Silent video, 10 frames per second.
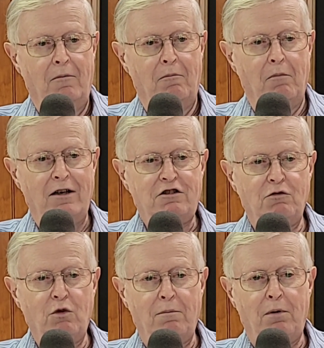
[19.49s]
Much
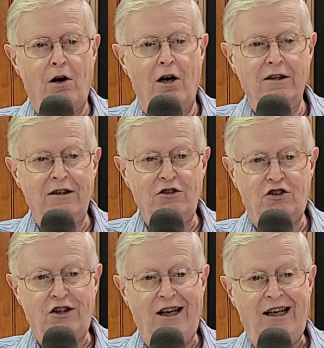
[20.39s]
of what Paul is
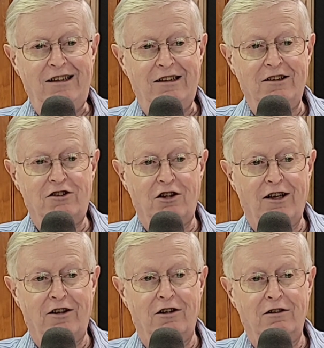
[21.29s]
saying in this
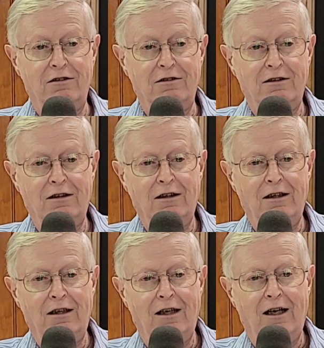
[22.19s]
letter
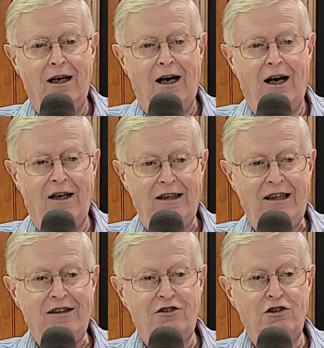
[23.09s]
are
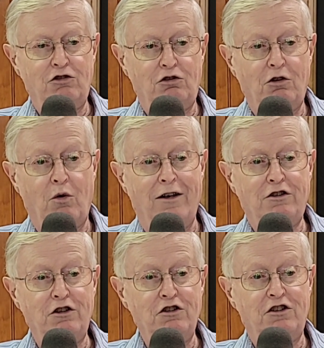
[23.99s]
answers to
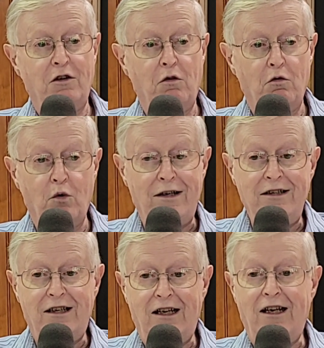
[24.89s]
questions that were
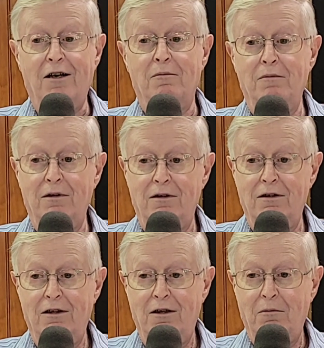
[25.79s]
written to him
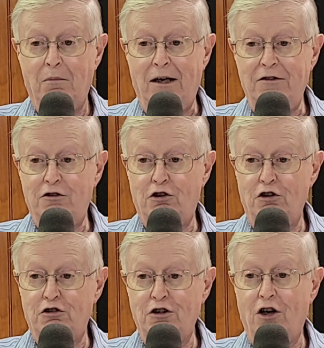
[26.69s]
by the
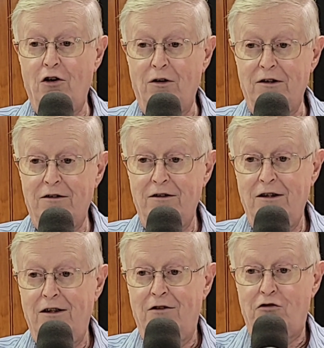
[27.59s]
church in Corinth.
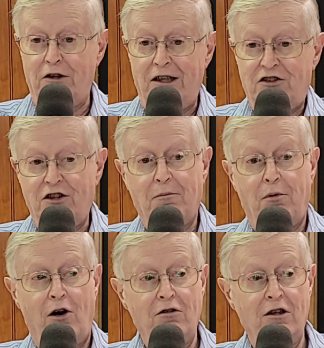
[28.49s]
So they sent
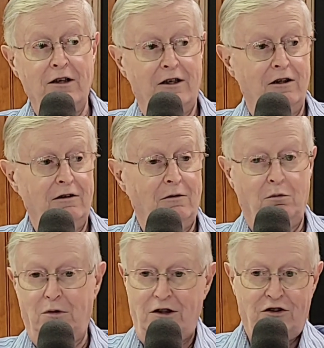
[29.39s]
Paul a letter
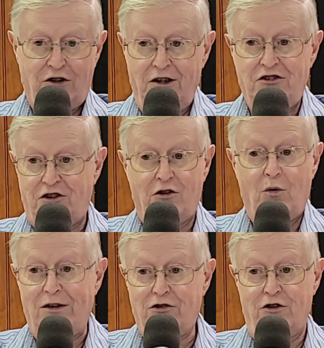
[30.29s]
with this list of
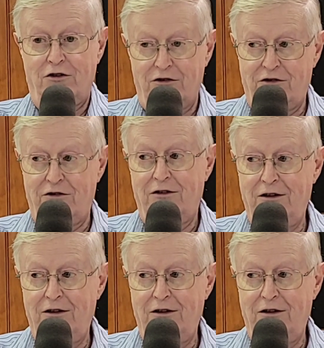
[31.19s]
questions.